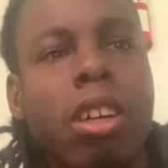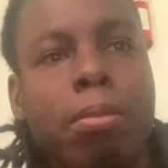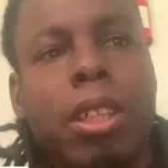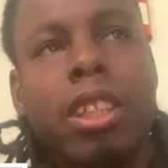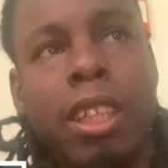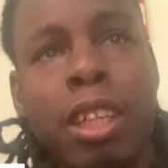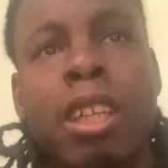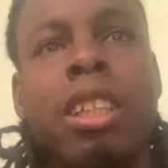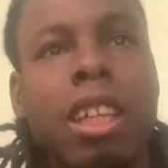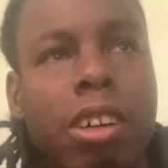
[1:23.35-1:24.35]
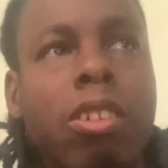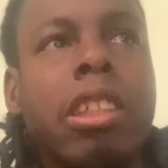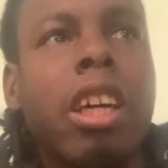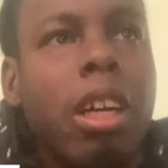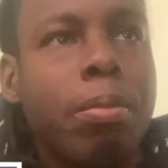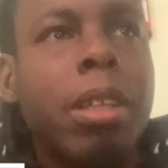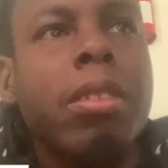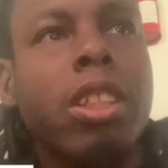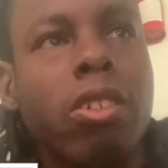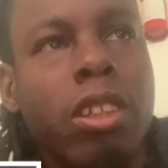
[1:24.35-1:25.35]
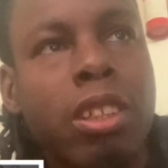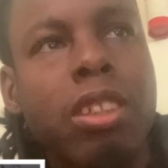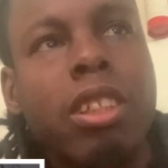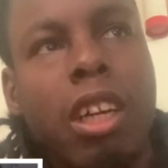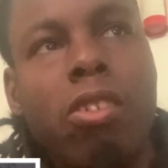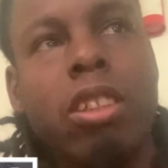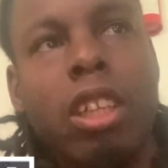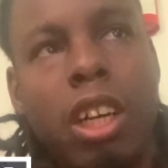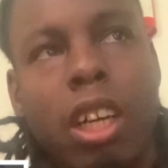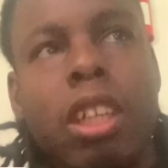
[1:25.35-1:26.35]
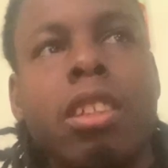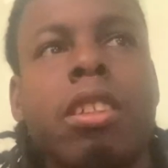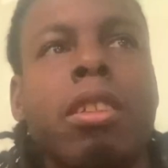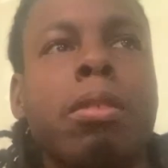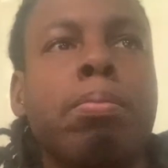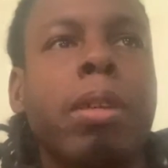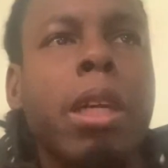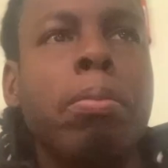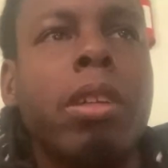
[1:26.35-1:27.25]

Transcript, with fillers: I'm gonna say, that was hard, baby, dude. That was hard. Baby,